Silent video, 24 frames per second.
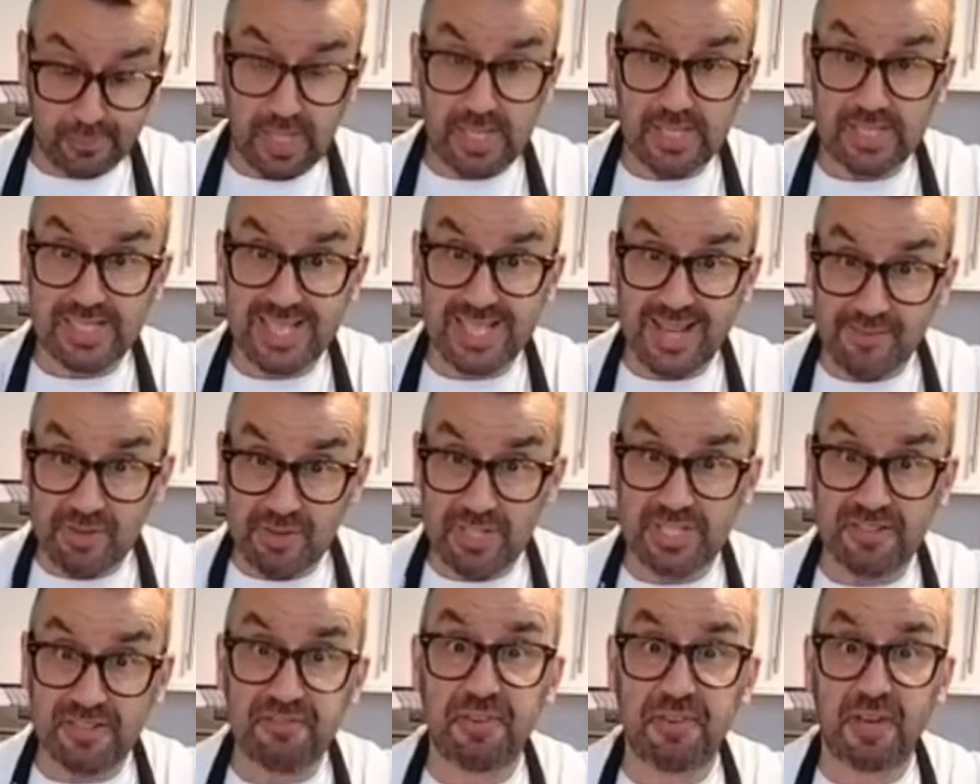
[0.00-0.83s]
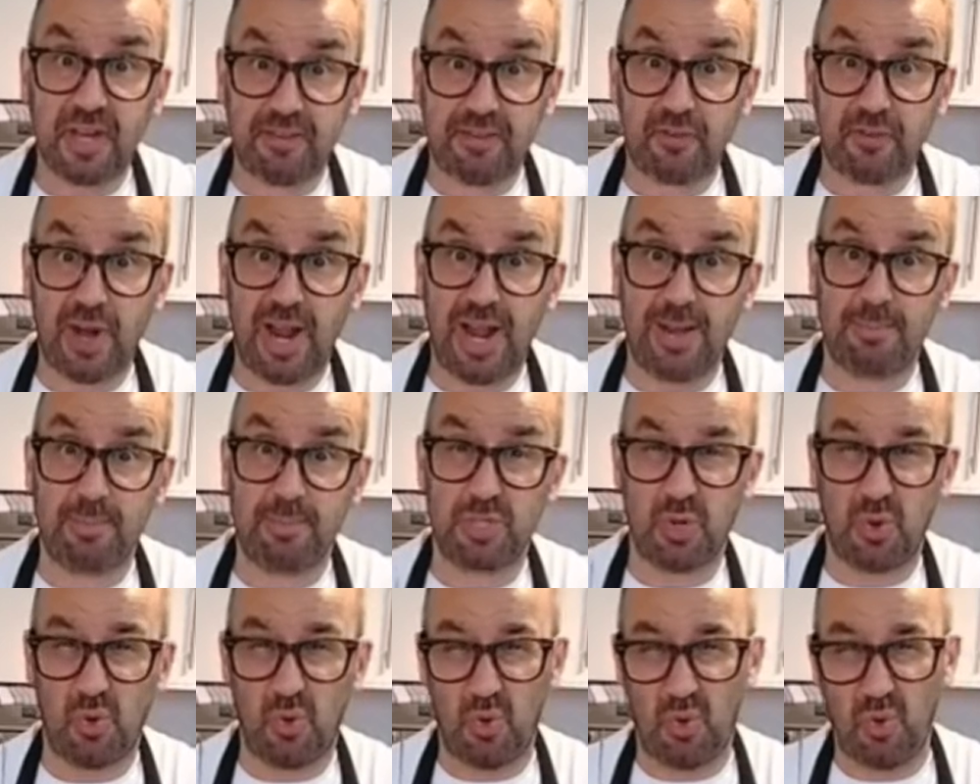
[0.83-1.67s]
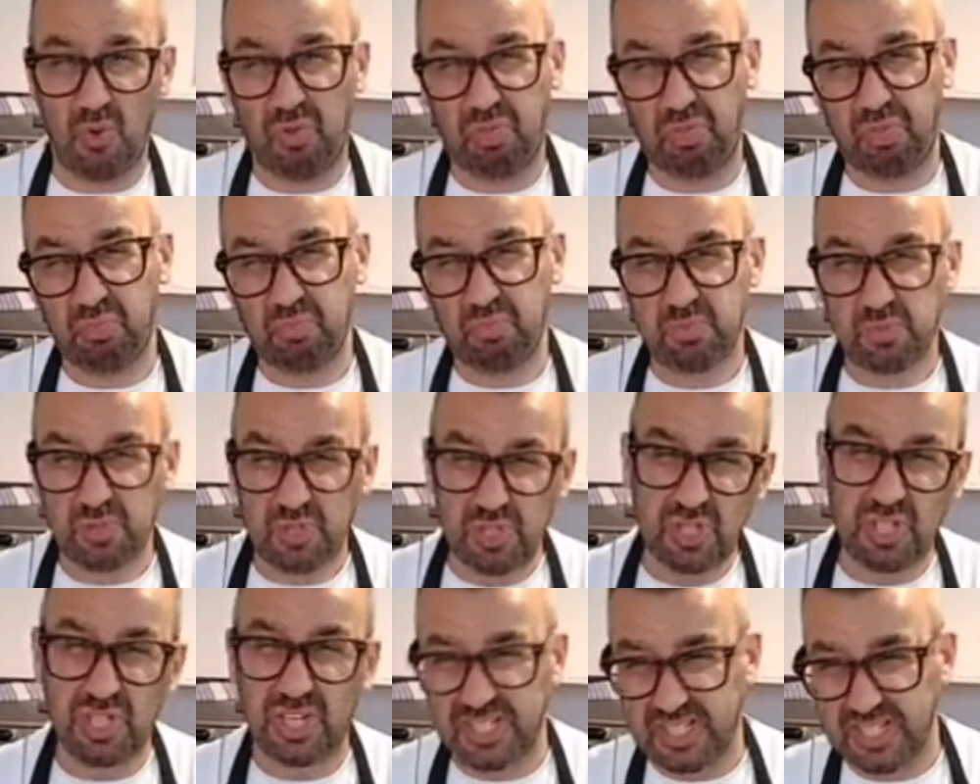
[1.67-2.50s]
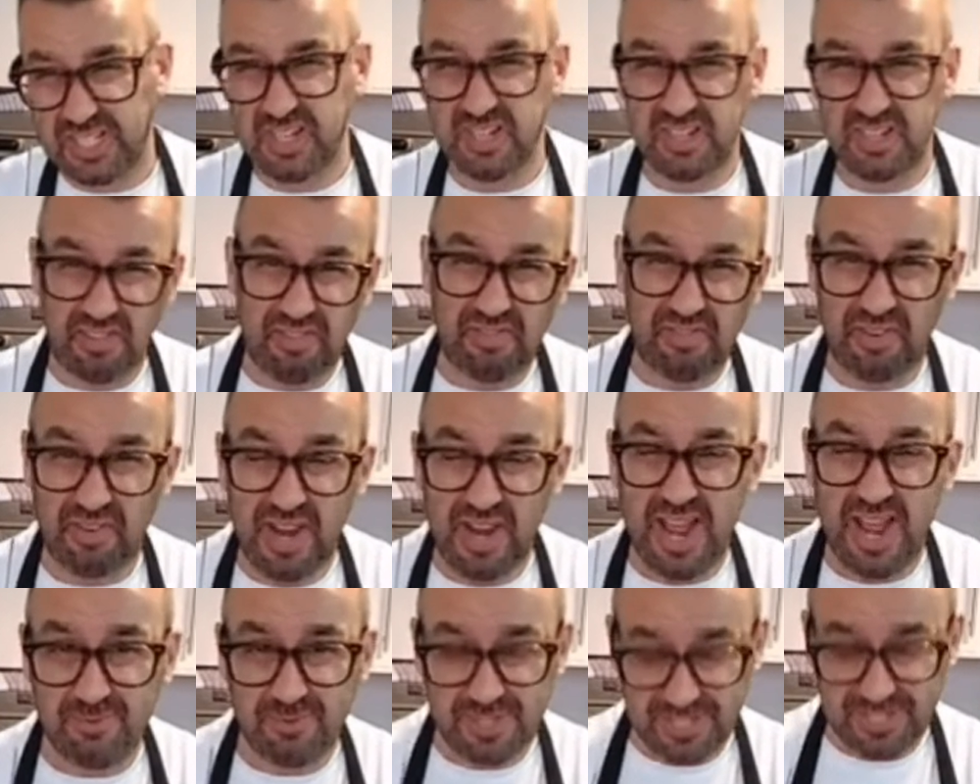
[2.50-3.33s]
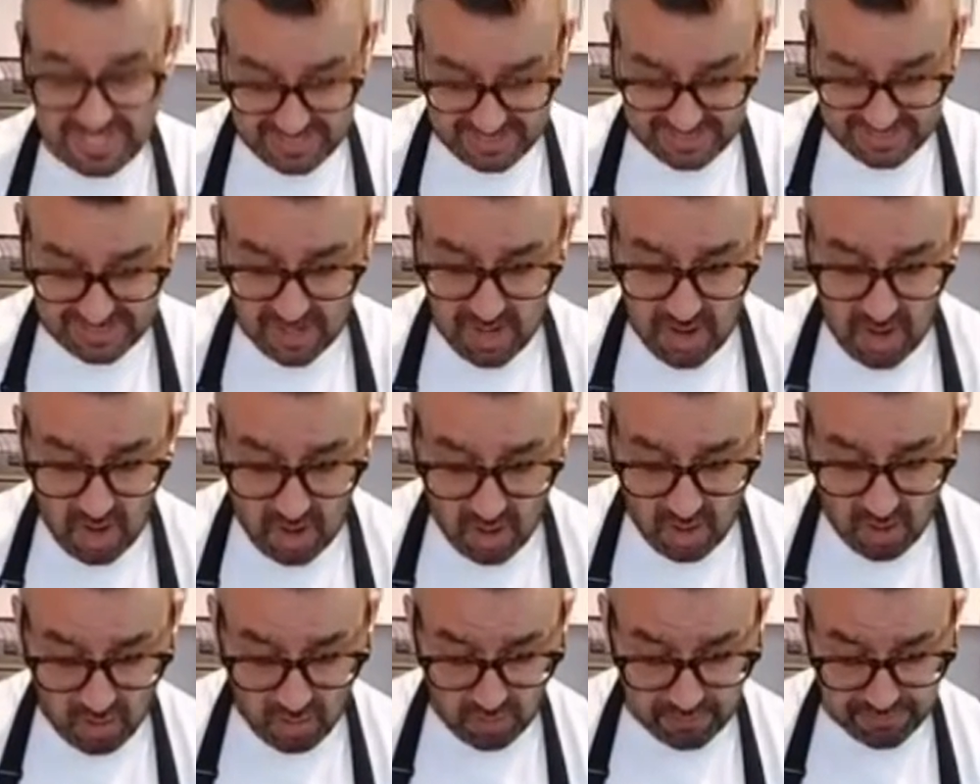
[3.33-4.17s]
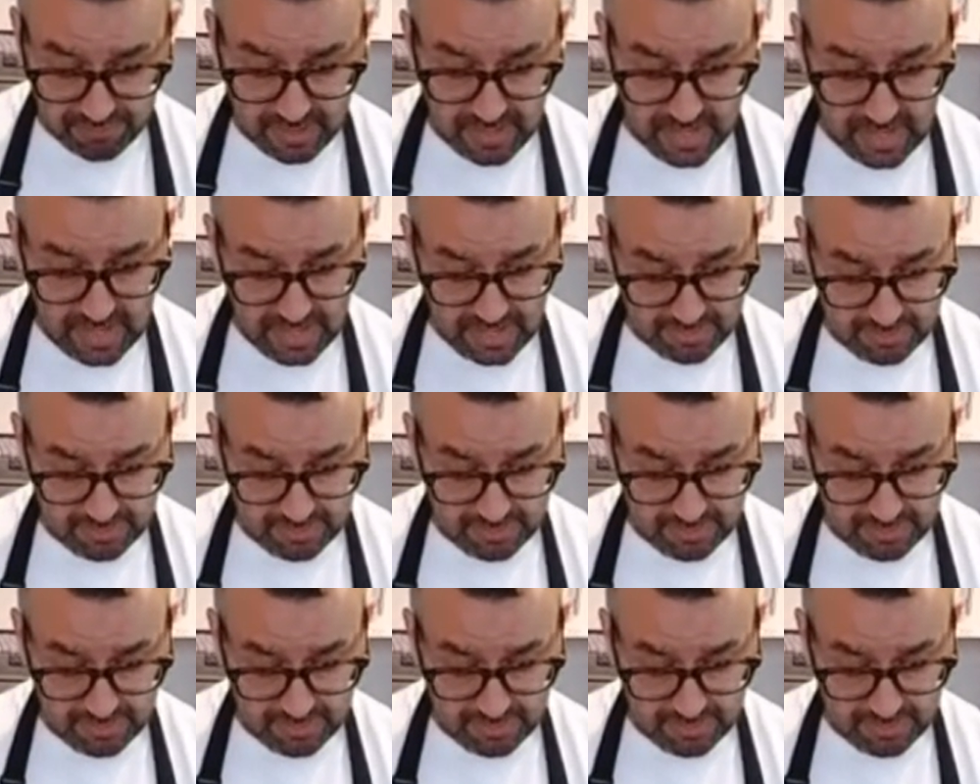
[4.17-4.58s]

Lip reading: 75 grams or just under 3 ounces of